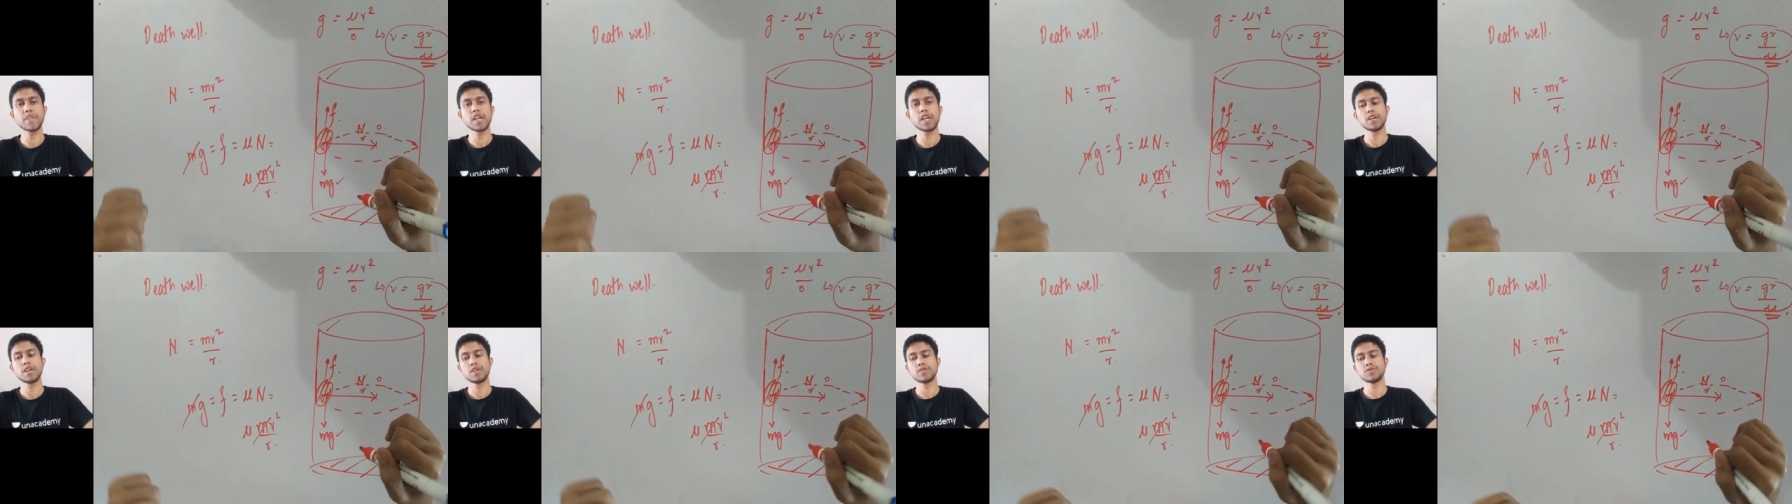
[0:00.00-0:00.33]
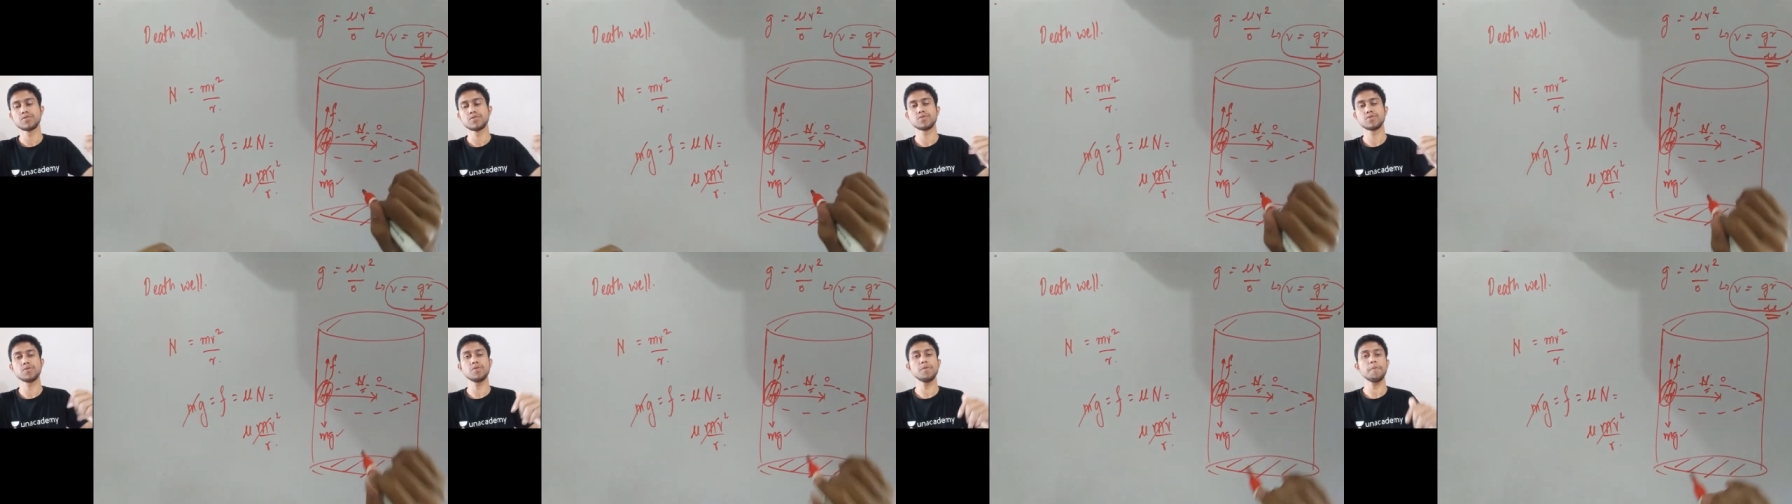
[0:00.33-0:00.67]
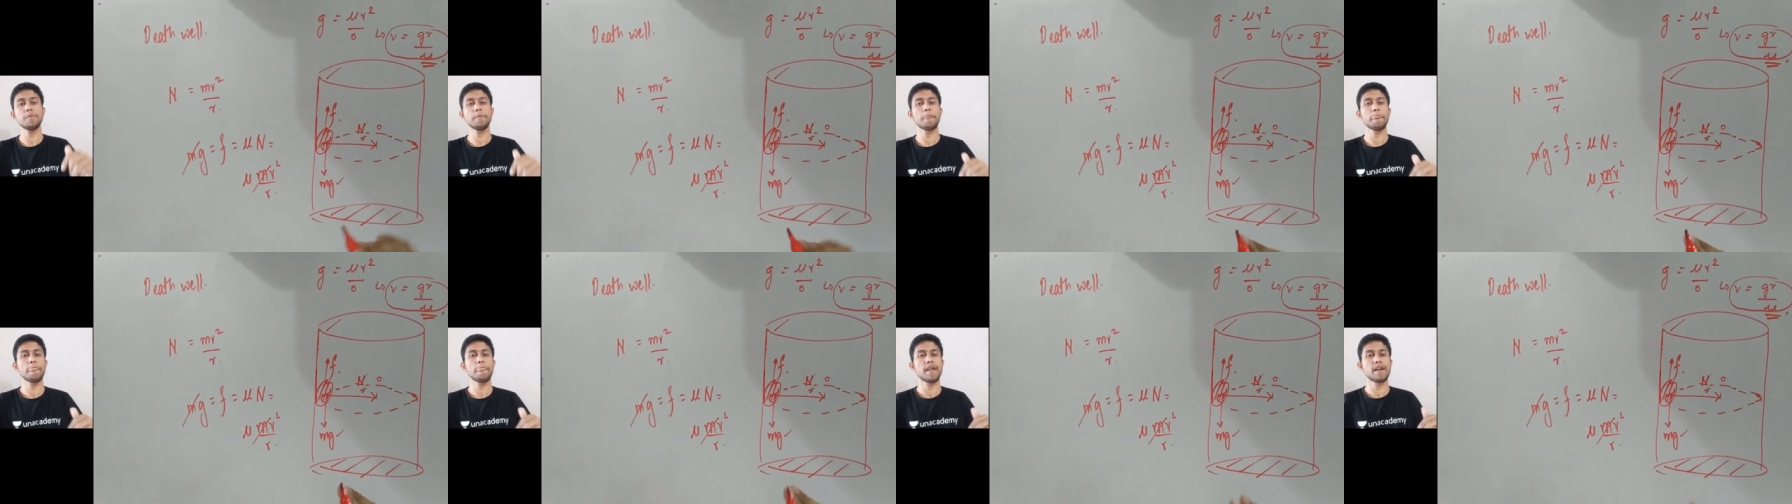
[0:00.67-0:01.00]
so
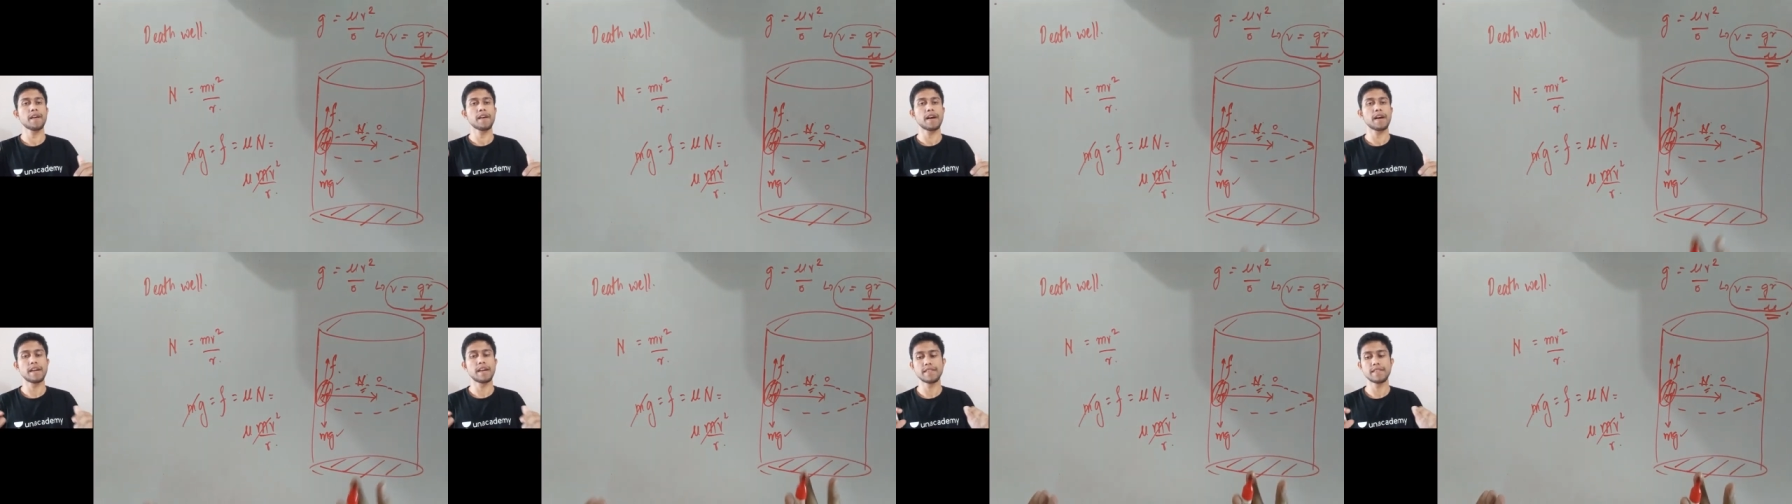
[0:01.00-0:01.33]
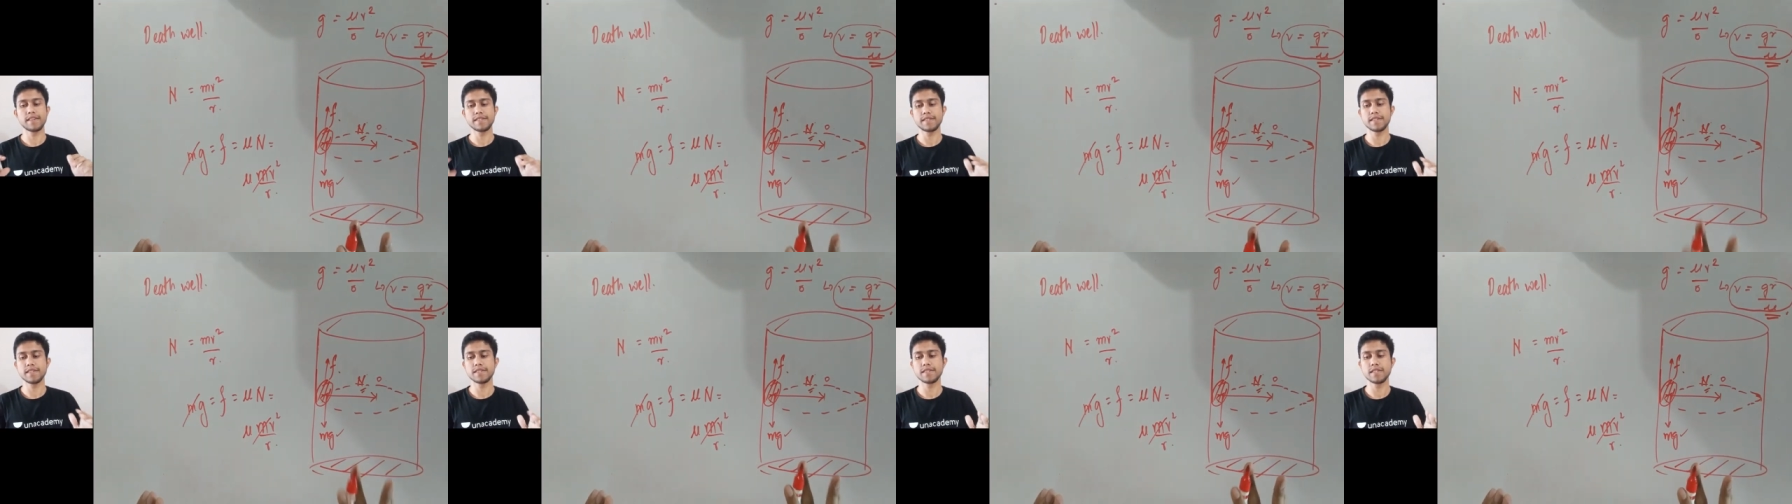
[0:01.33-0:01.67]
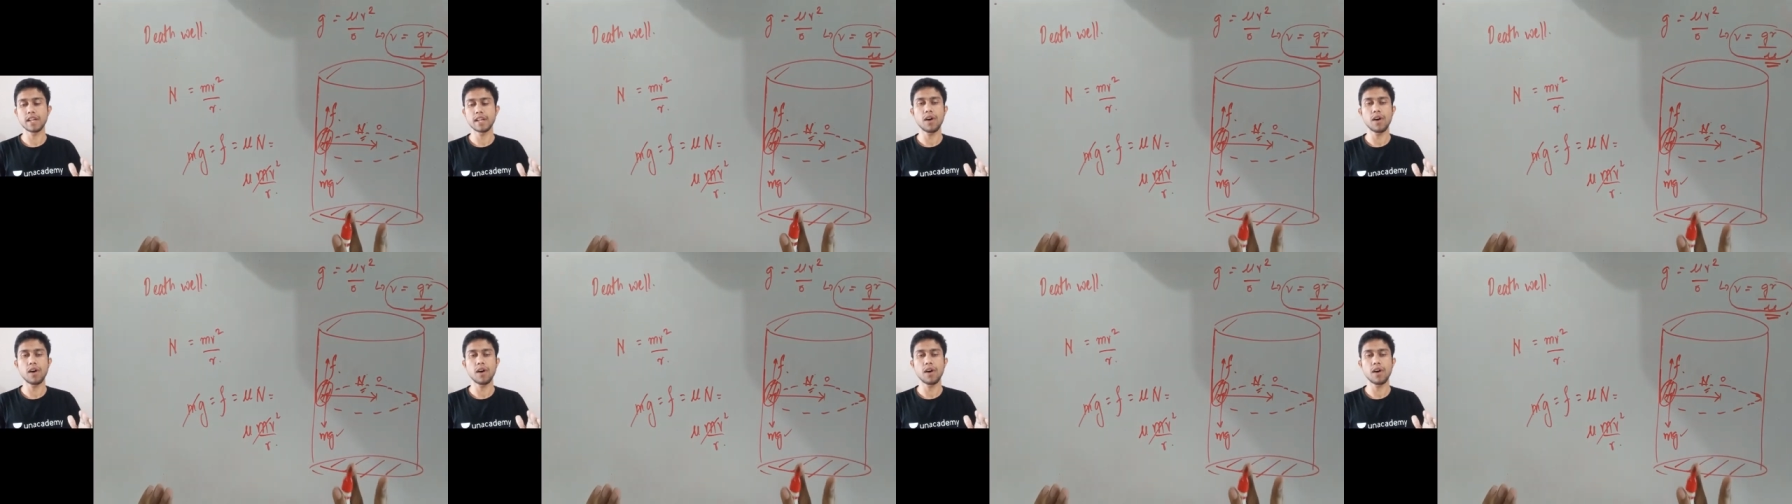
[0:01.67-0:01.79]
this is